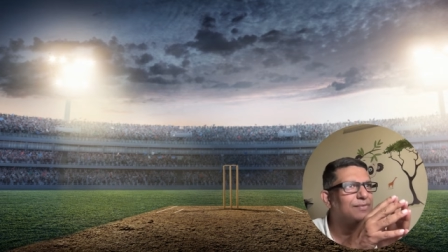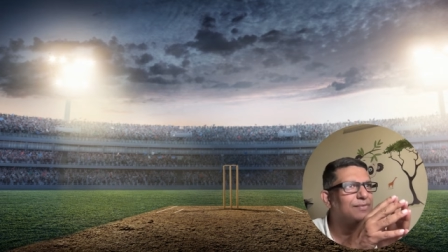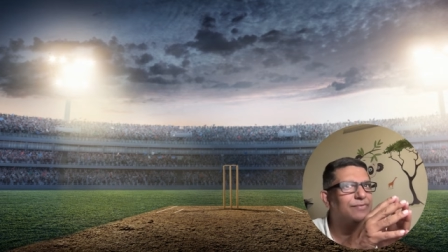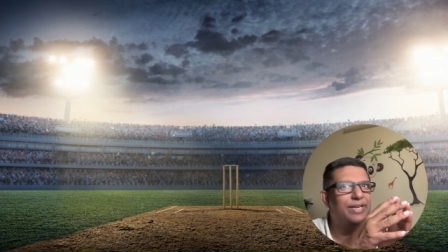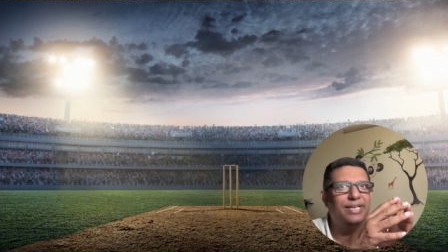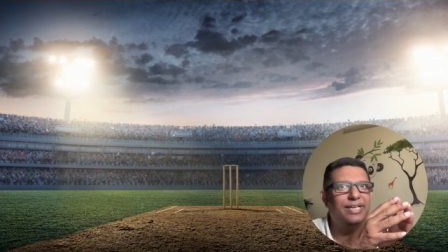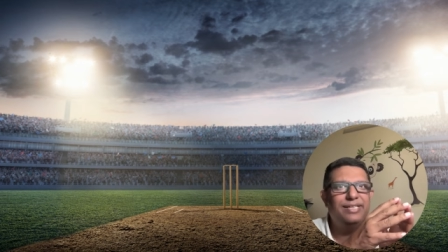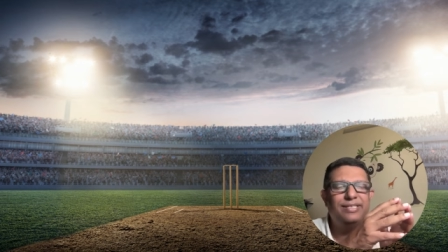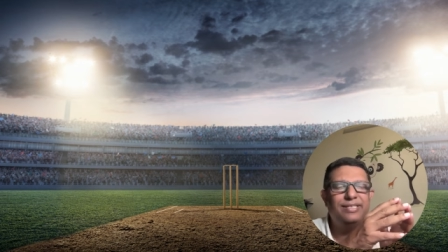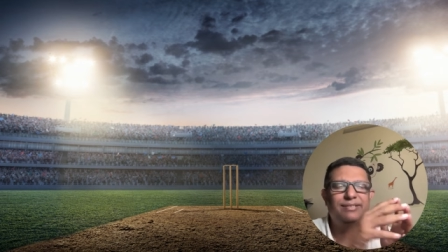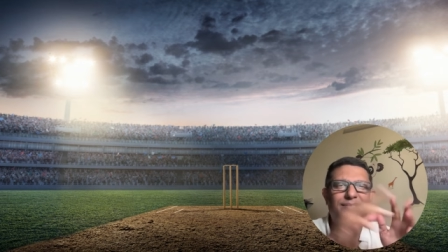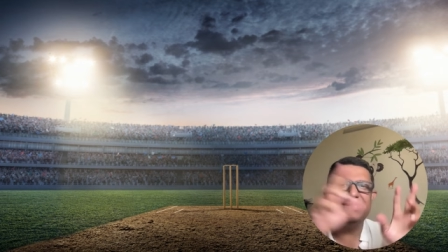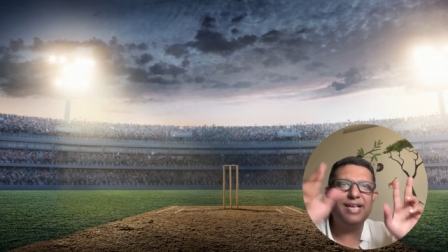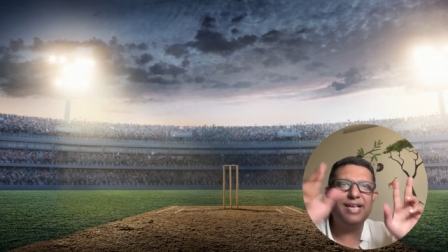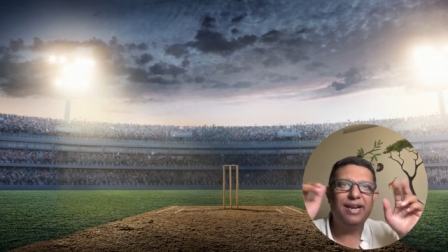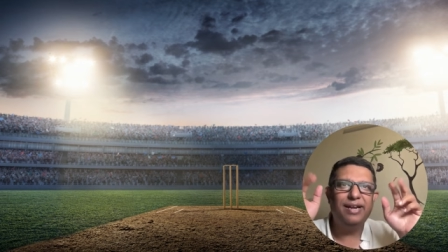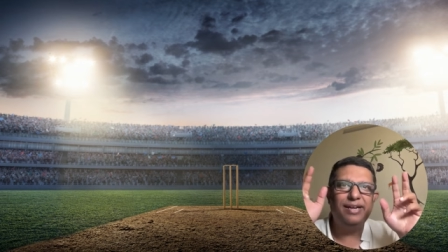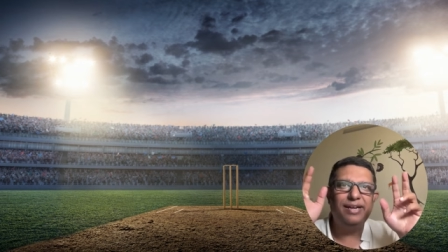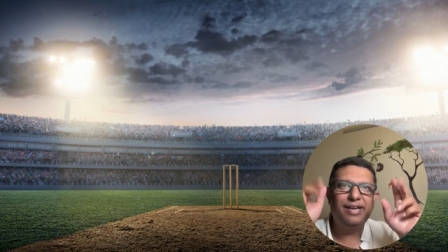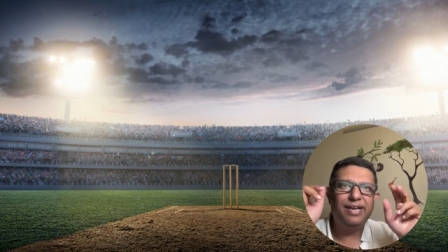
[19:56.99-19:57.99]
very
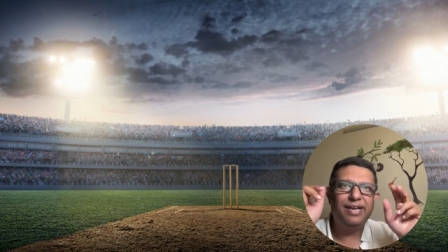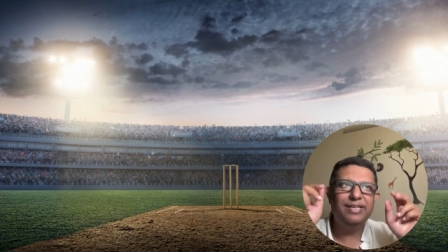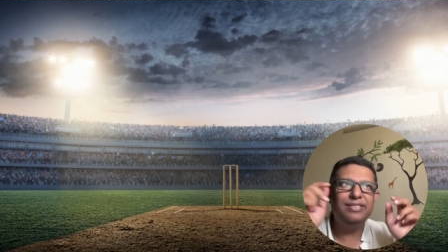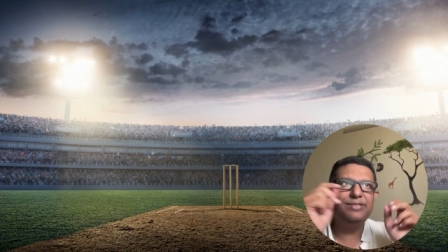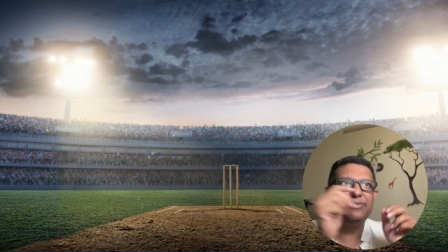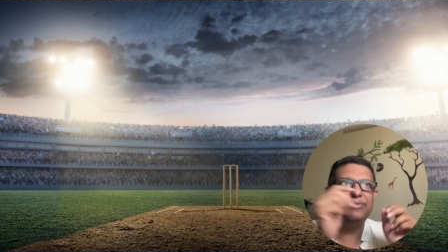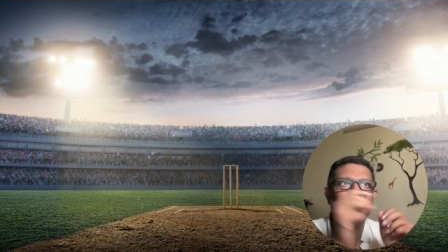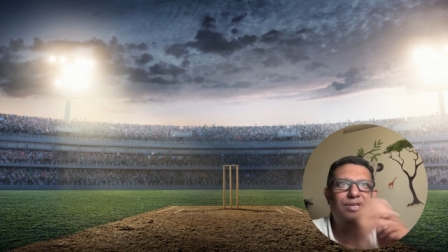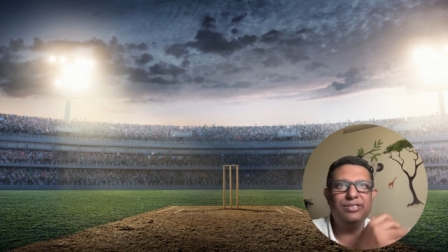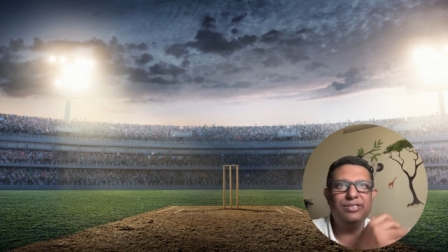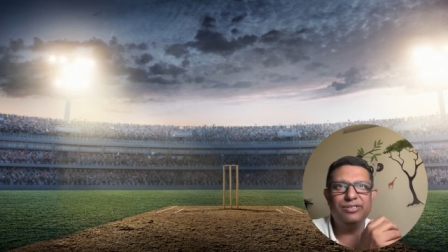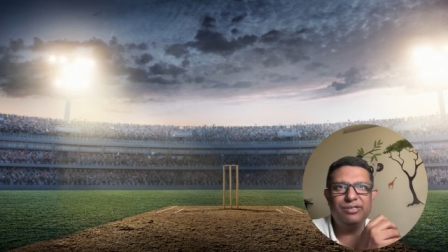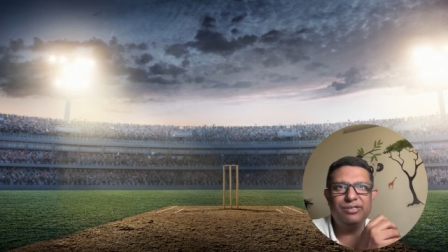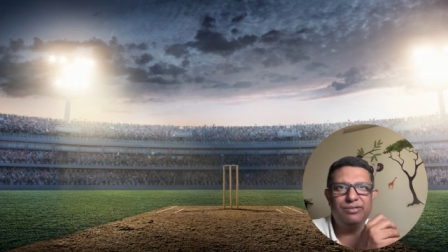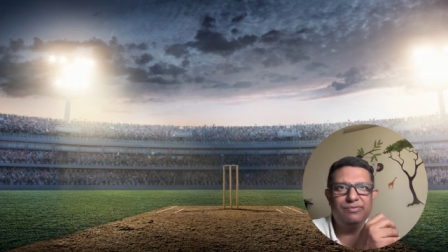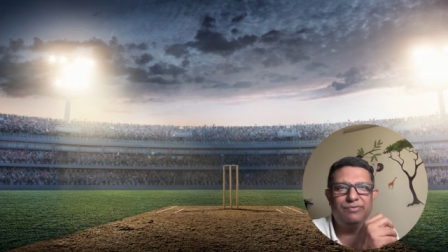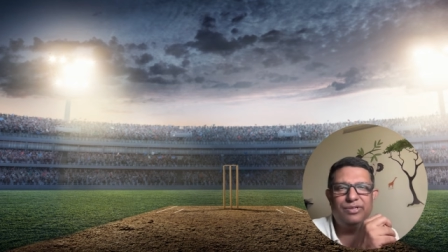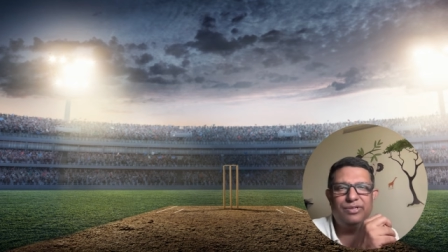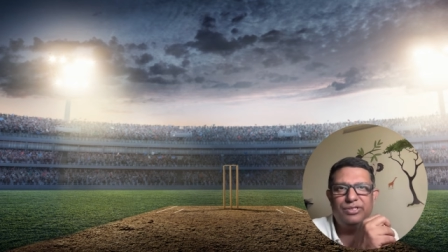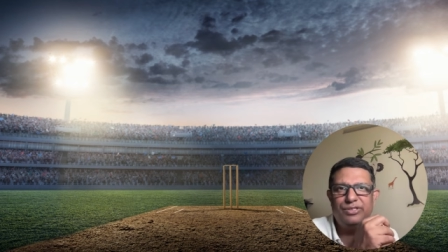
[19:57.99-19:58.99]
sanitized
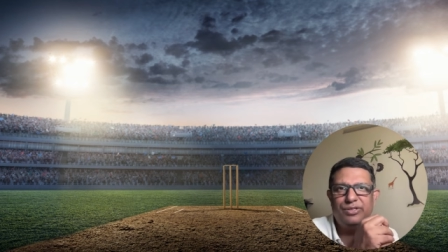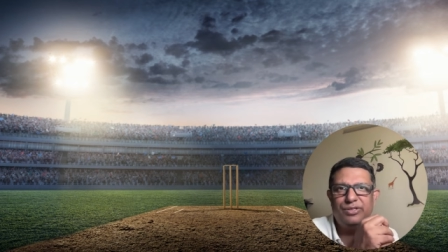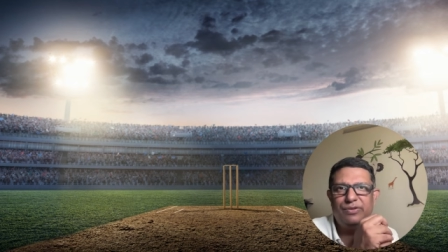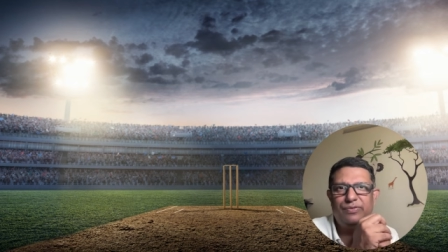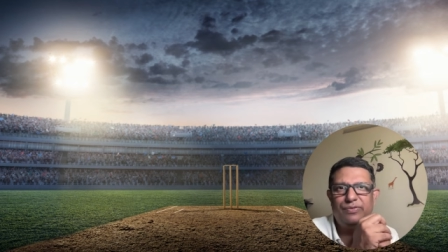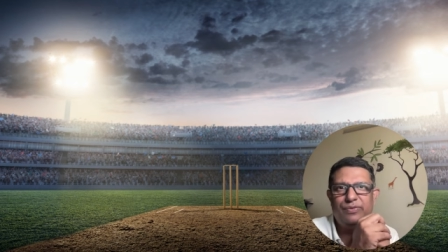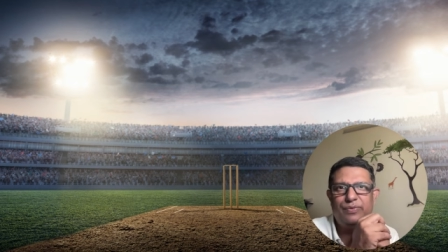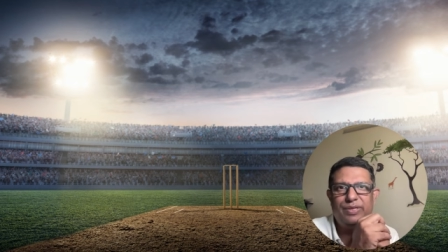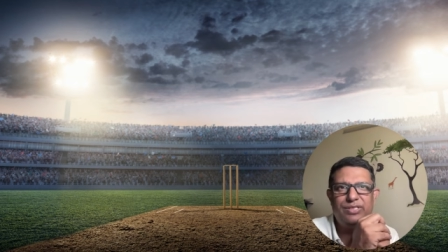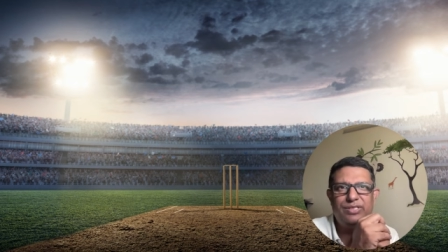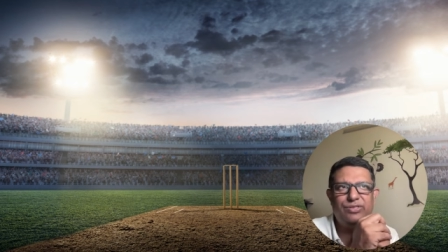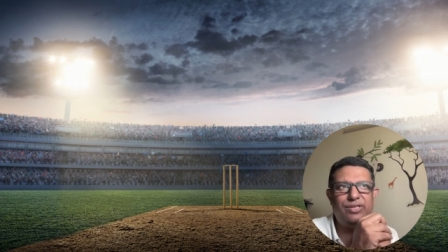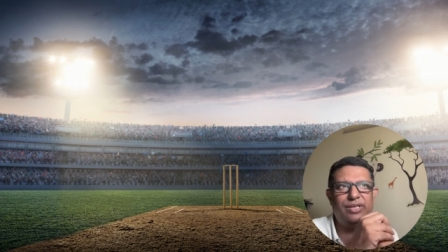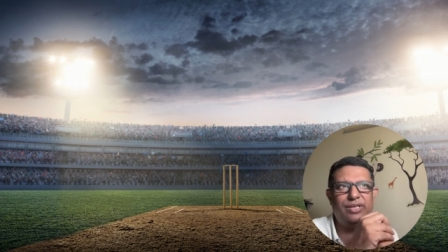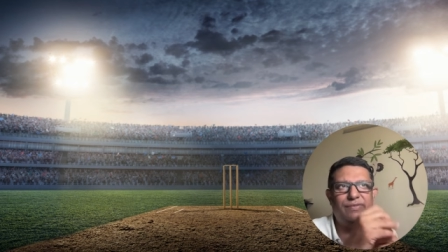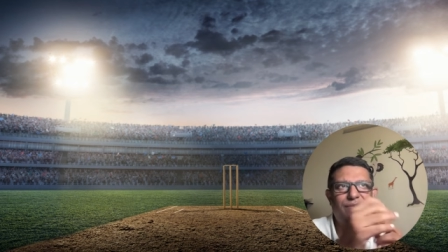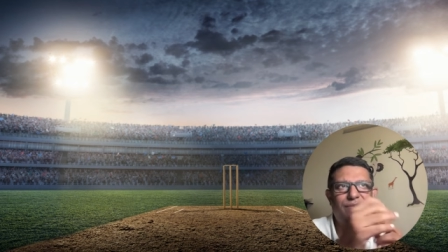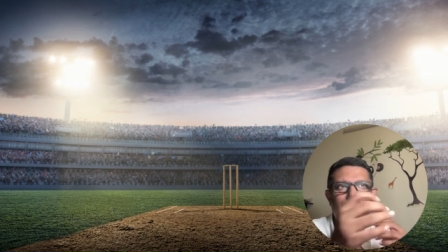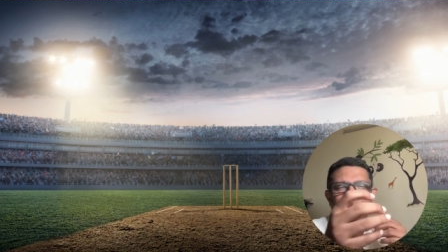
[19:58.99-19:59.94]
version version of questioning